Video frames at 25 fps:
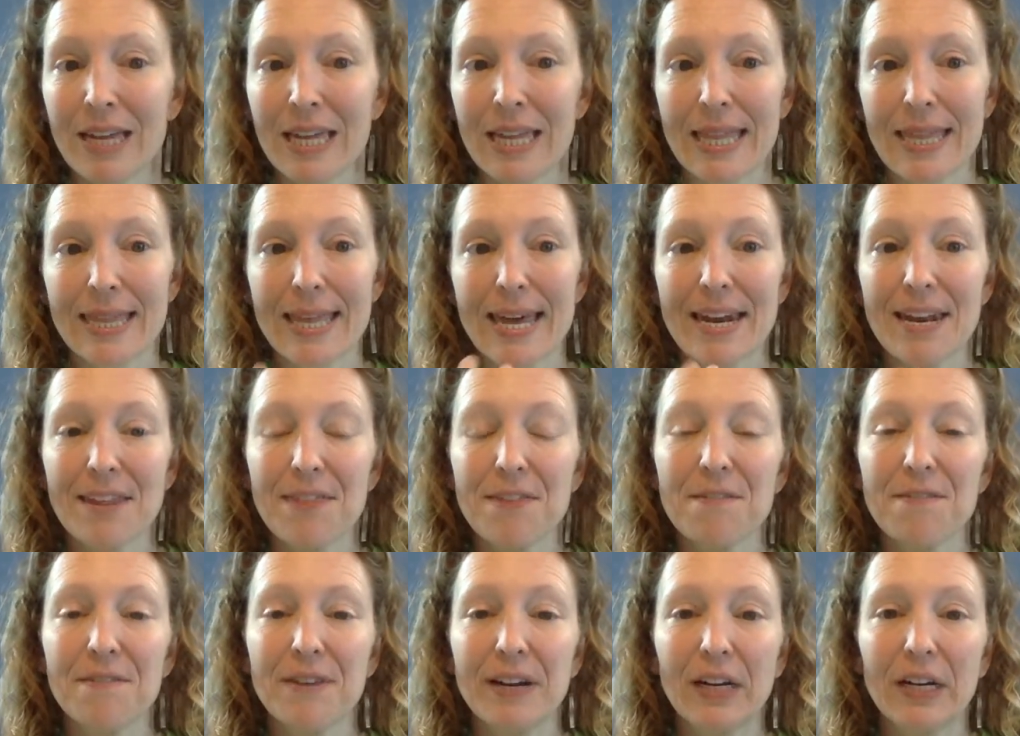Then at
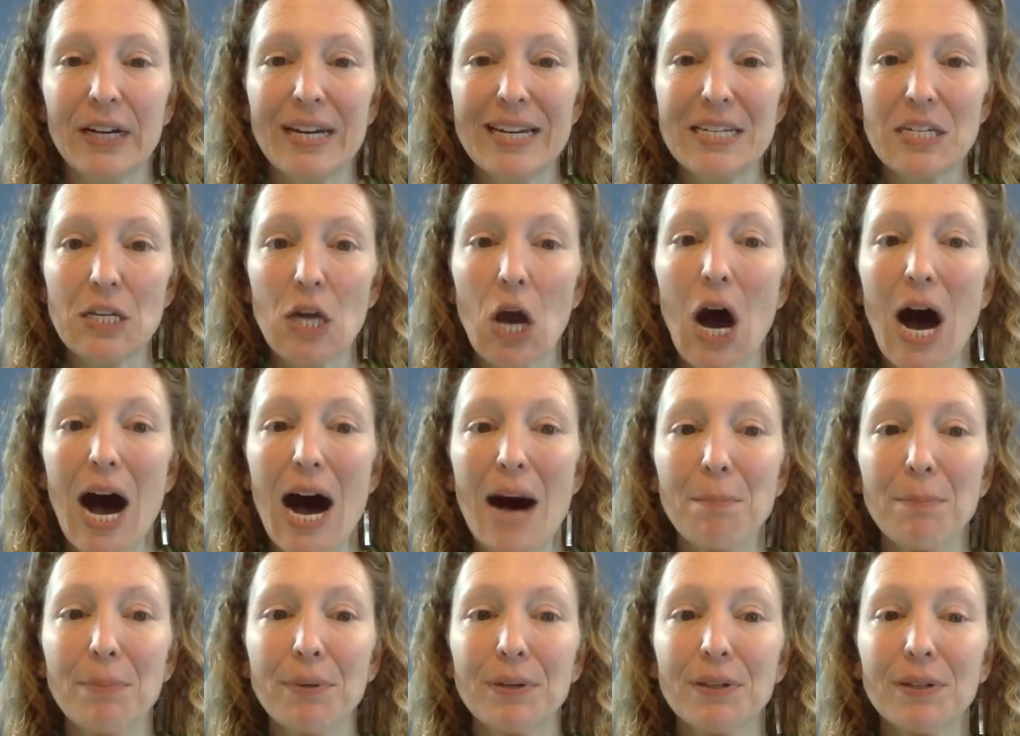the very
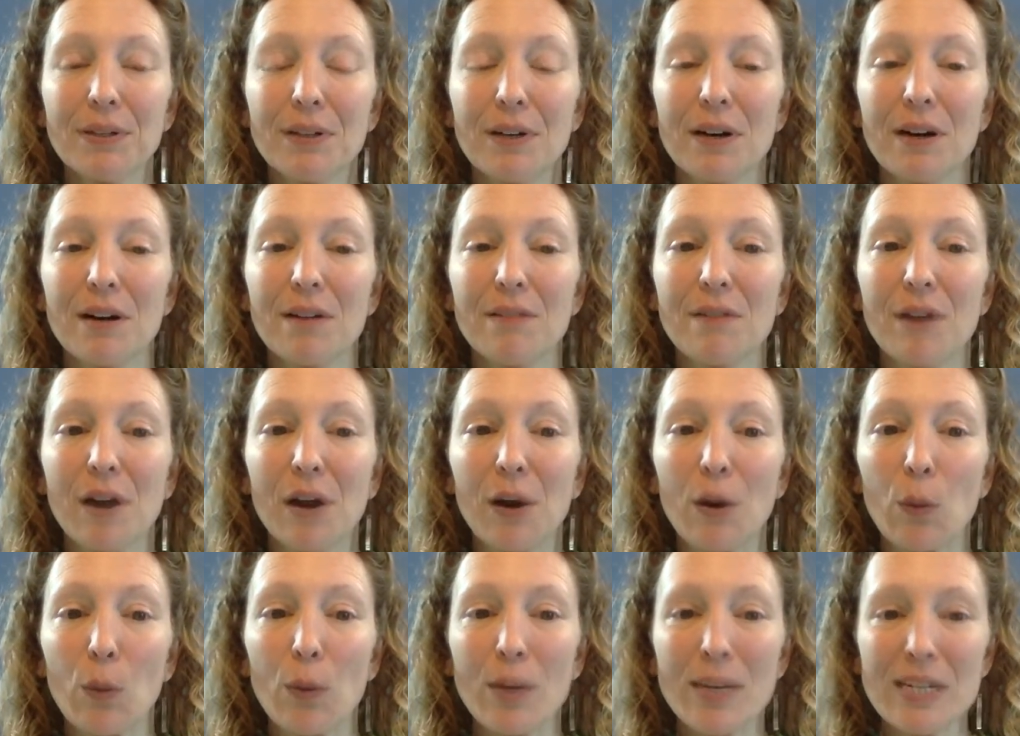top of
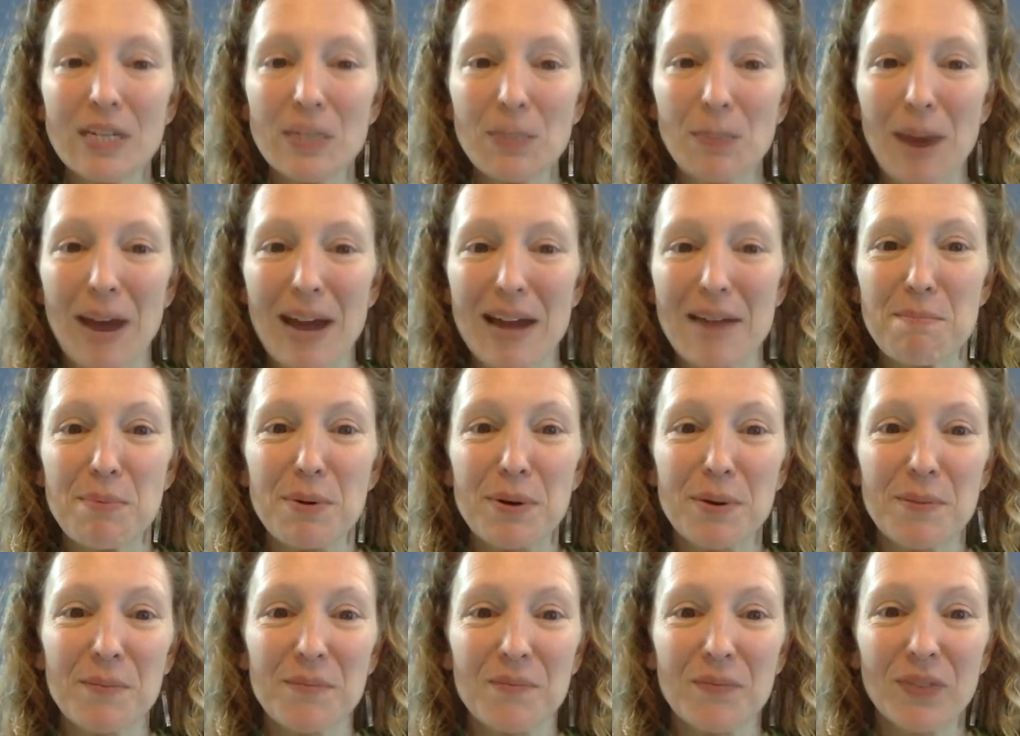our windpipe
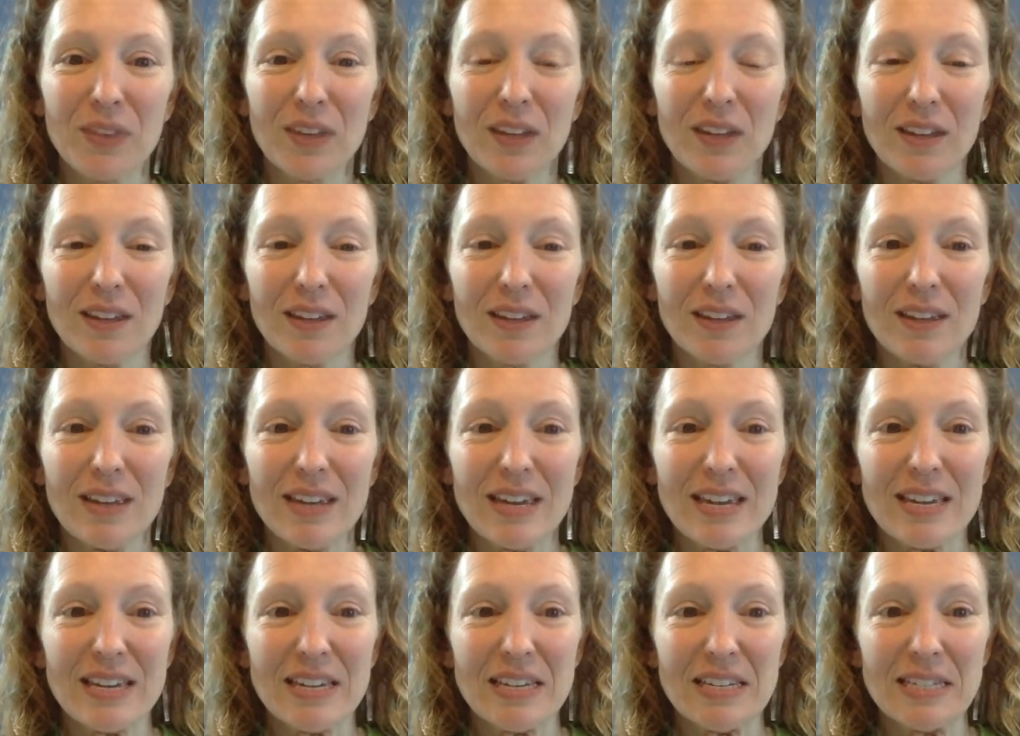
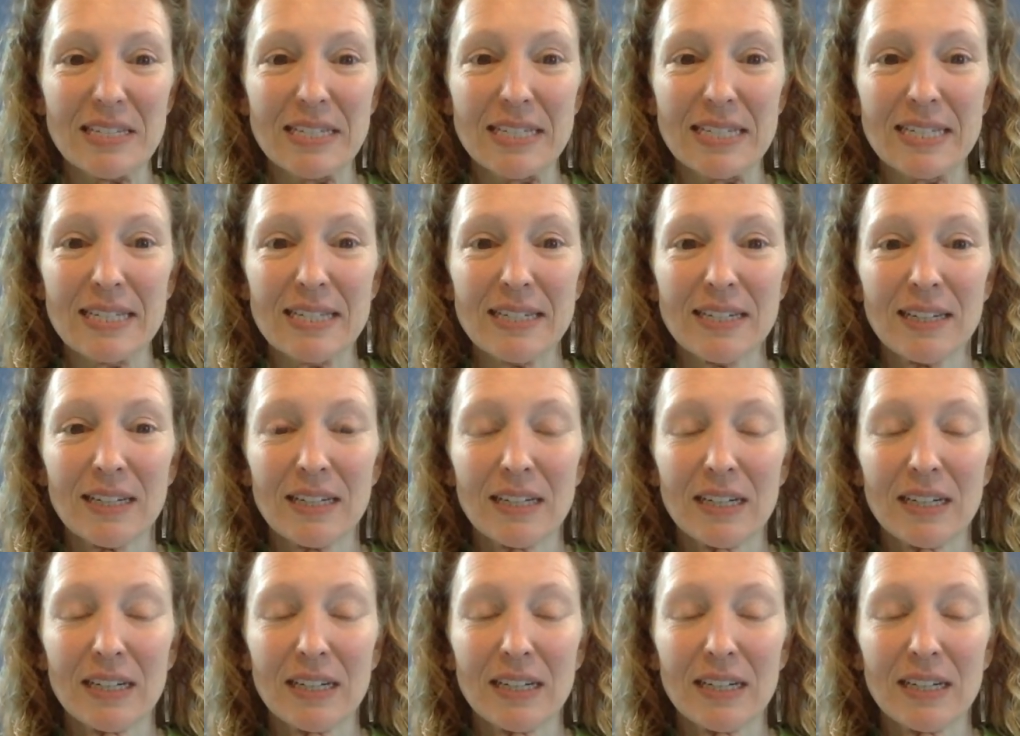is